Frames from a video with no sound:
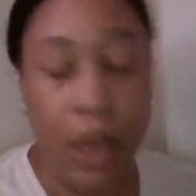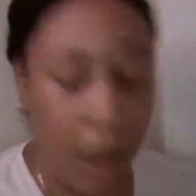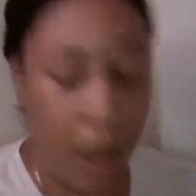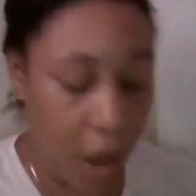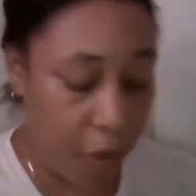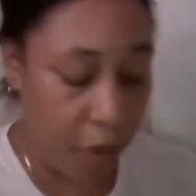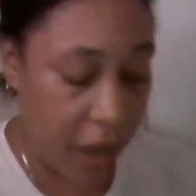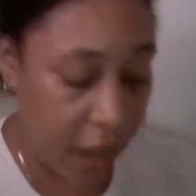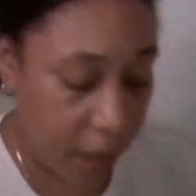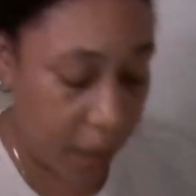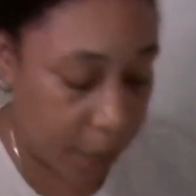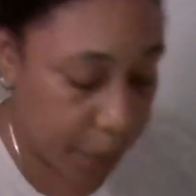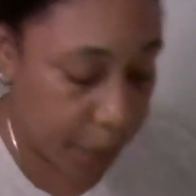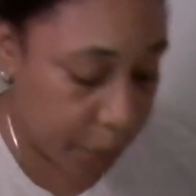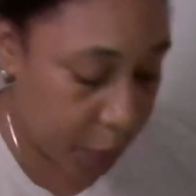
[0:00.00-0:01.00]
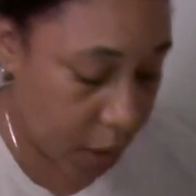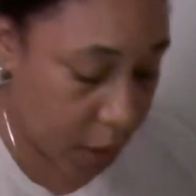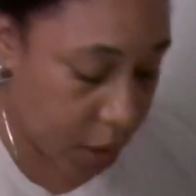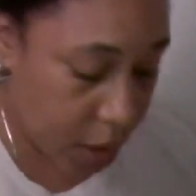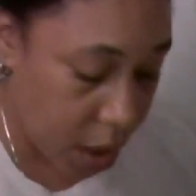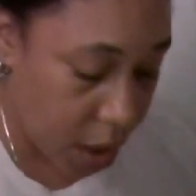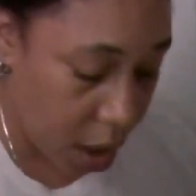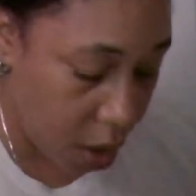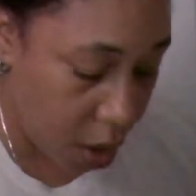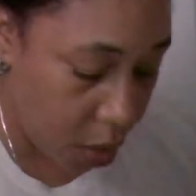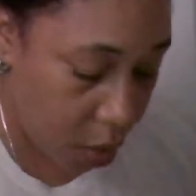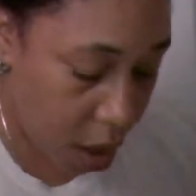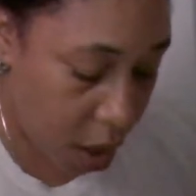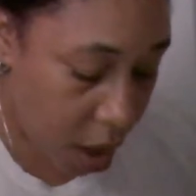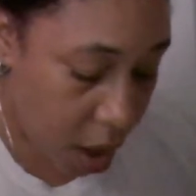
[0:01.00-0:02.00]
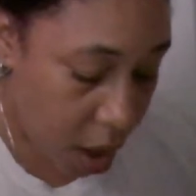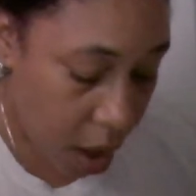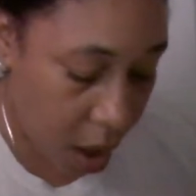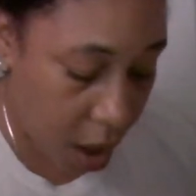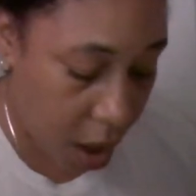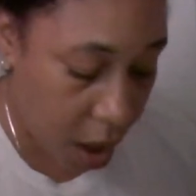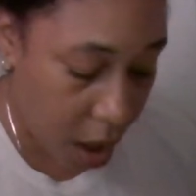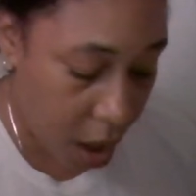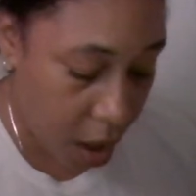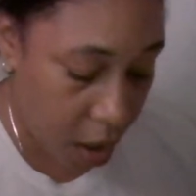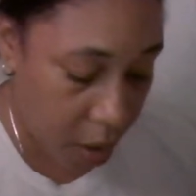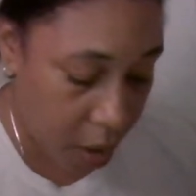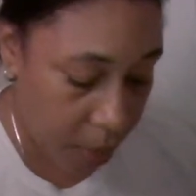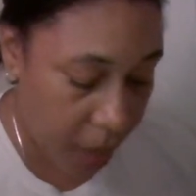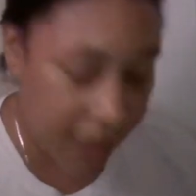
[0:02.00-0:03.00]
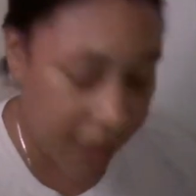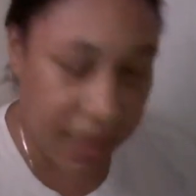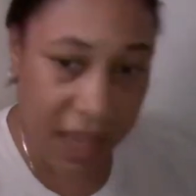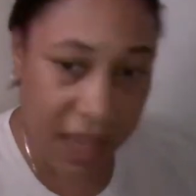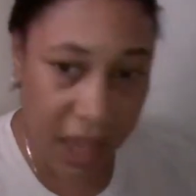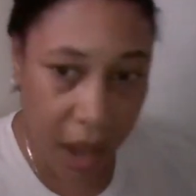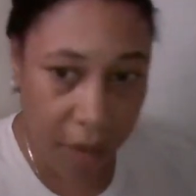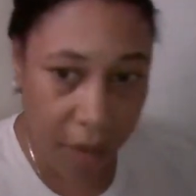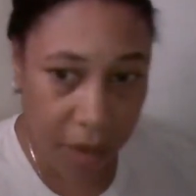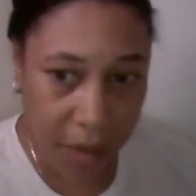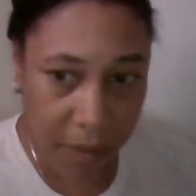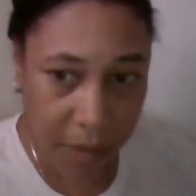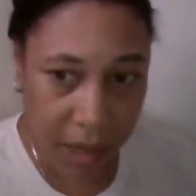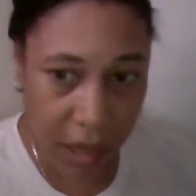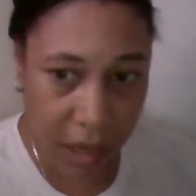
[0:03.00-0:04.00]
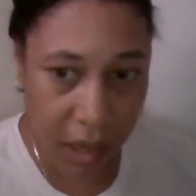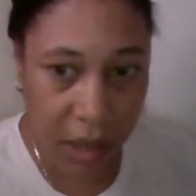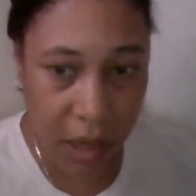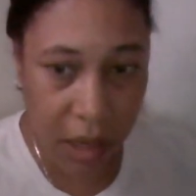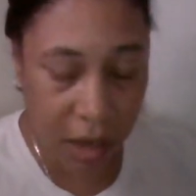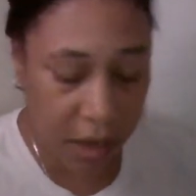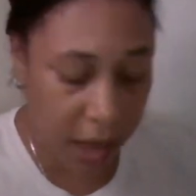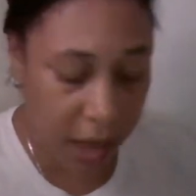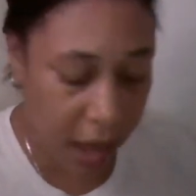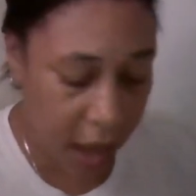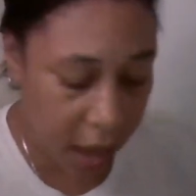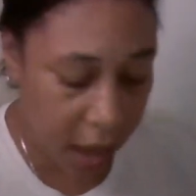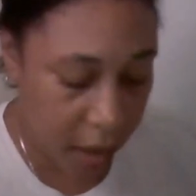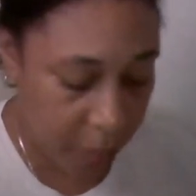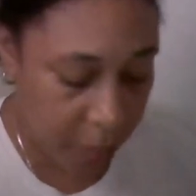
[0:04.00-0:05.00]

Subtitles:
Okay, so I think I already made it clear that I